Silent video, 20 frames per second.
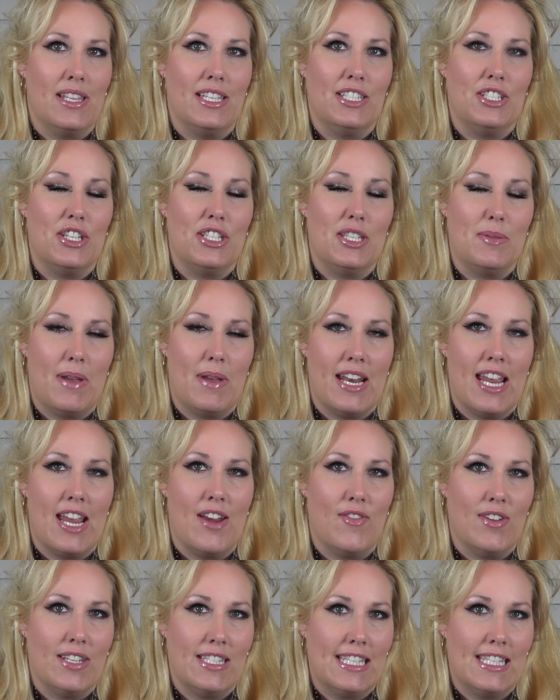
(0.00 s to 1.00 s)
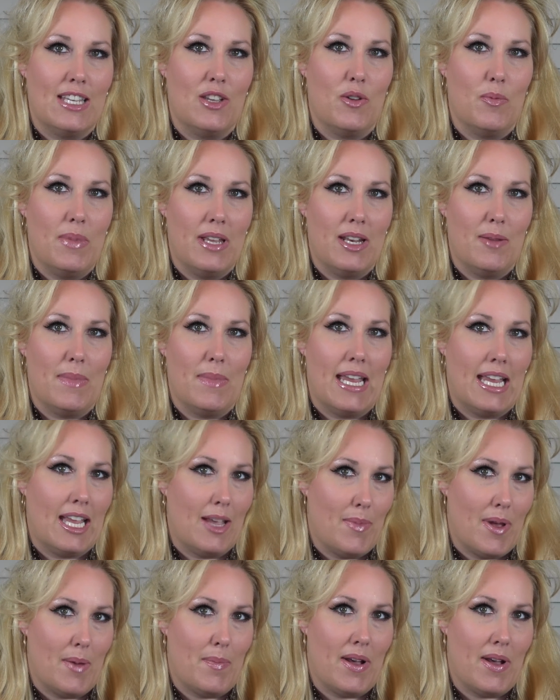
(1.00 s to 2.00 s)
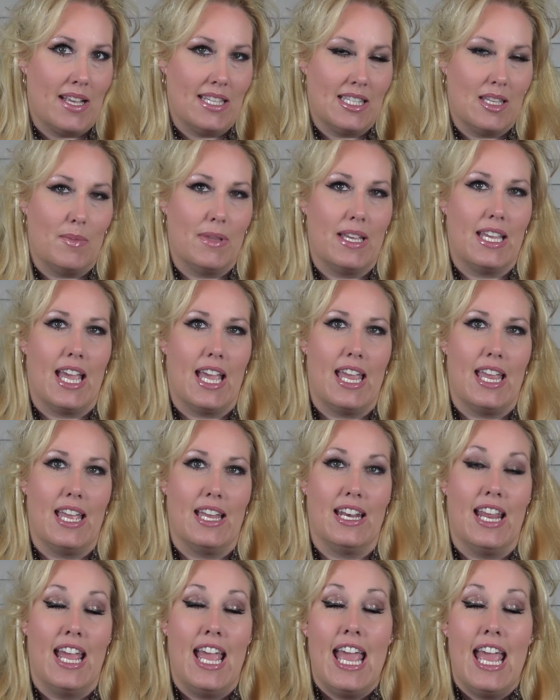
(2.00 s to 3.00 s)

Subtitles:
in just about every single bit of makeup I possibly can.